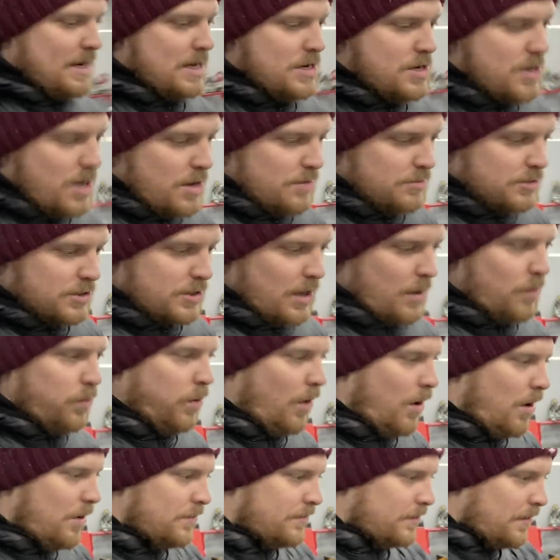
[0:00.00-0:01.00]
knew. So
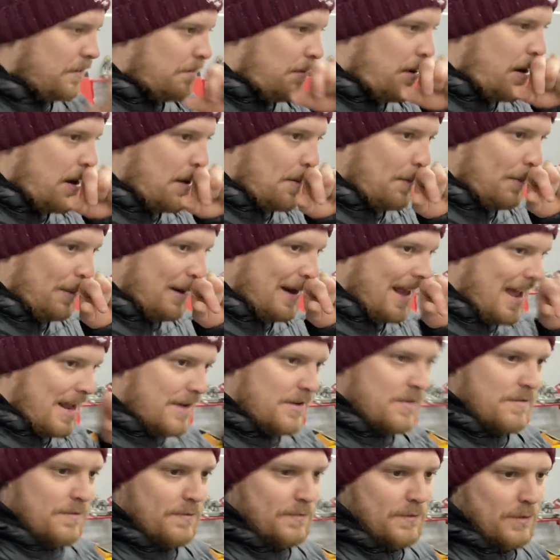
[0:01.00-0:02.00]
what my
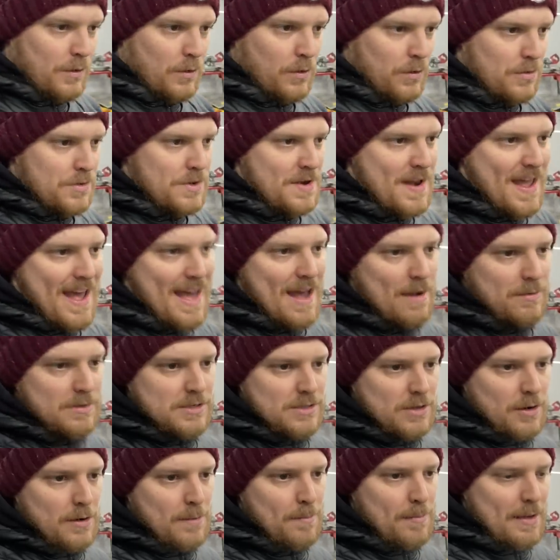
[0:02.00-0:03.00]
plan for now is
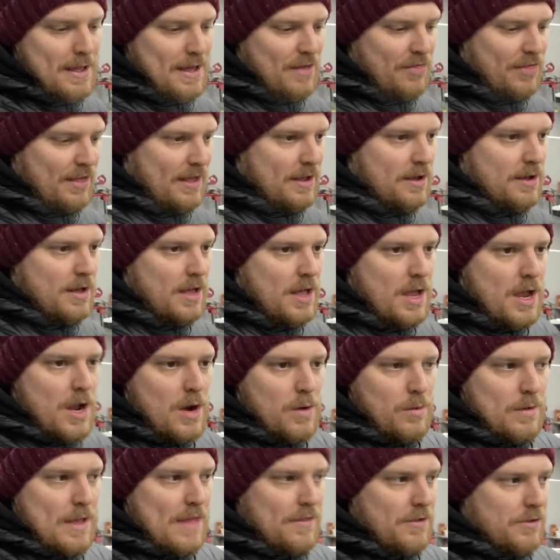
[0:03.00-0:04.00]
going to be, I think
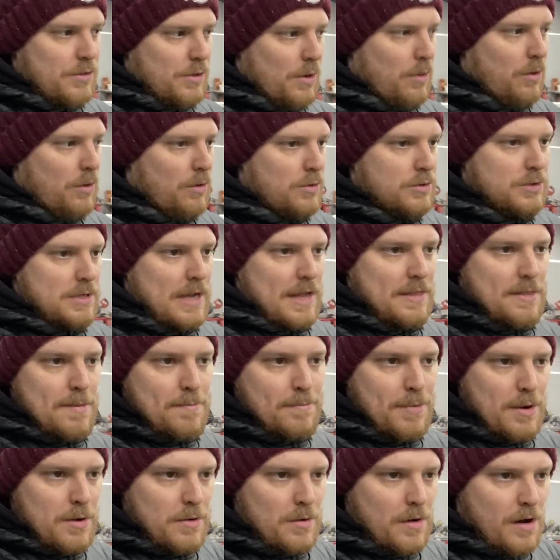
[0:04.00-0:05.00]
we'll get the doors and the
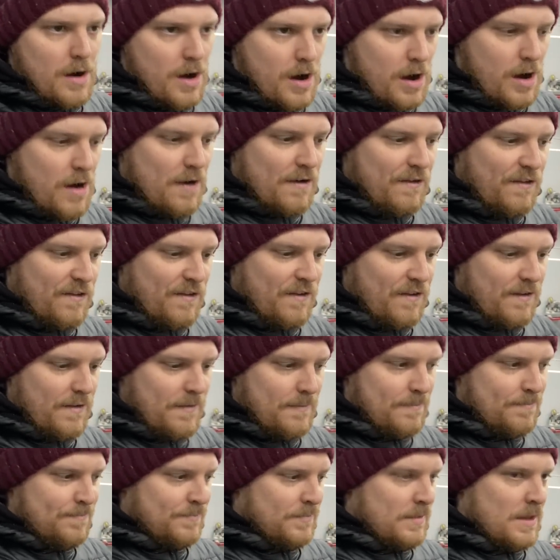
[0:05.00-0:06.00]
boot off.
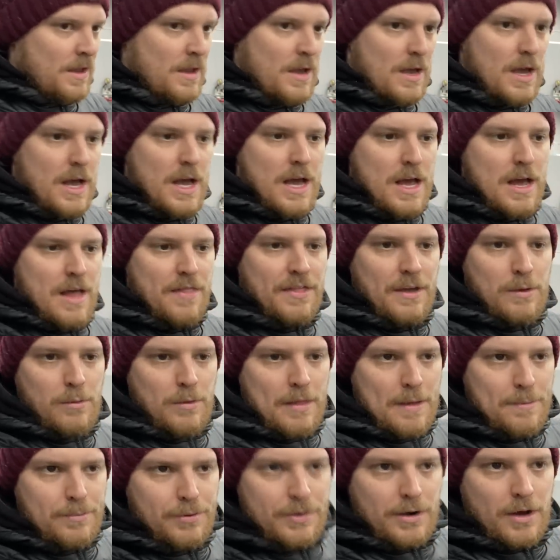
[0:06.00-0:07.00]
I think we'll
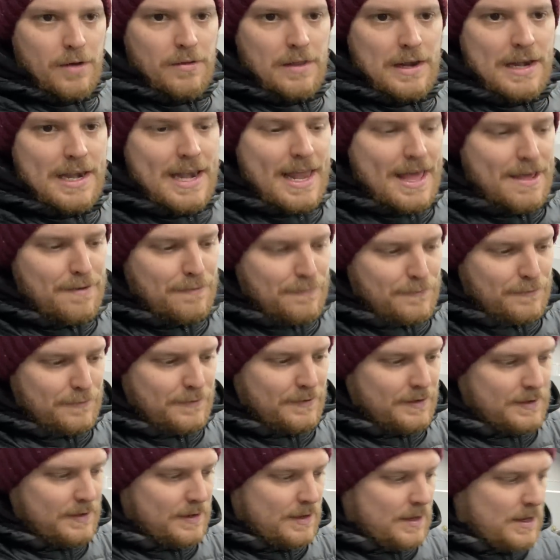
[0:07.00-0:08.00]
then put it on the lift,
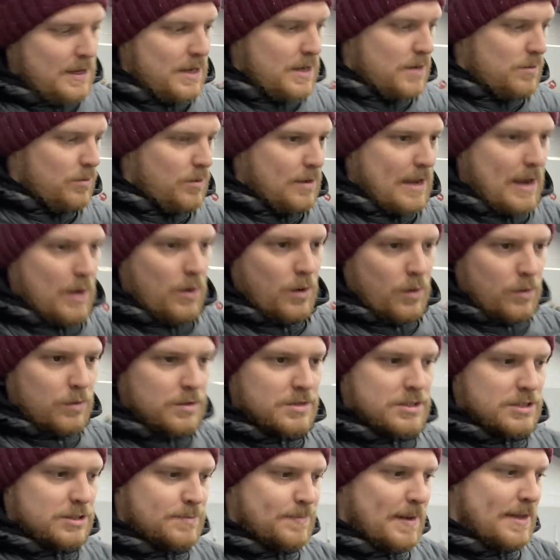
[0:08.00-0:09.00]
we'll get all the
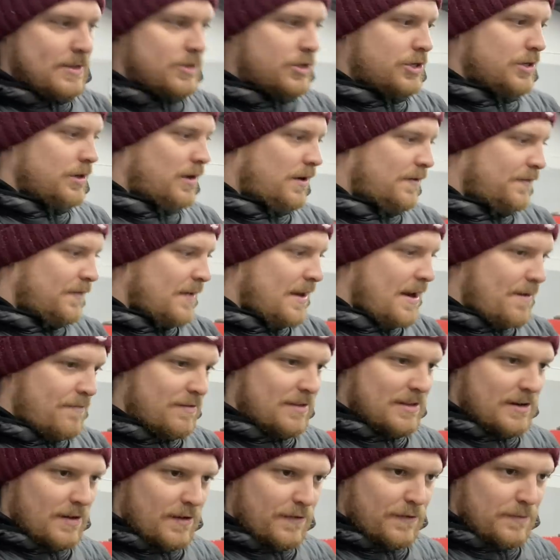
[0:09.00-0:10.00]
suspension off and
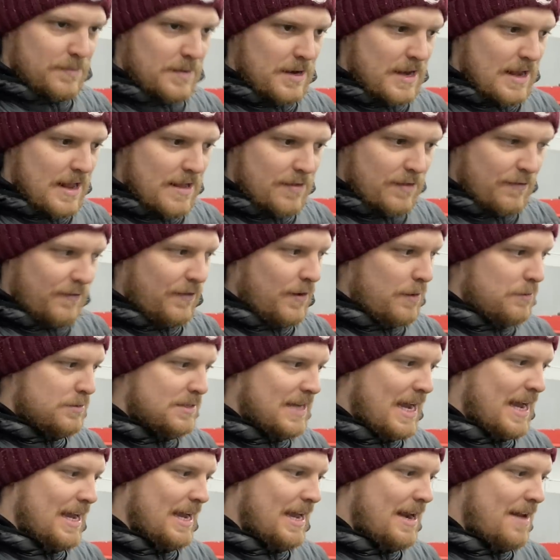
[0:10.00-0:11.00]
everything off from underneath, the fuel
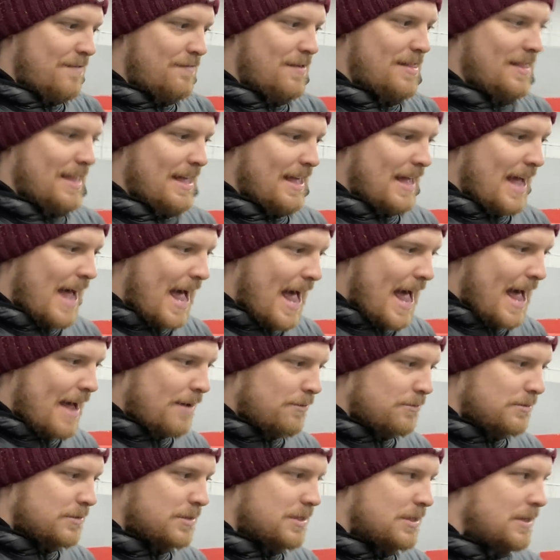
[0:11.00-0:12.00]
tank and everything
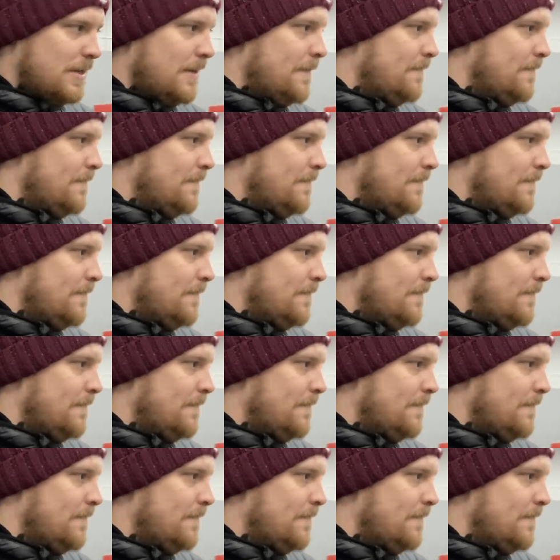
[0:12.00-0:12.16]
out.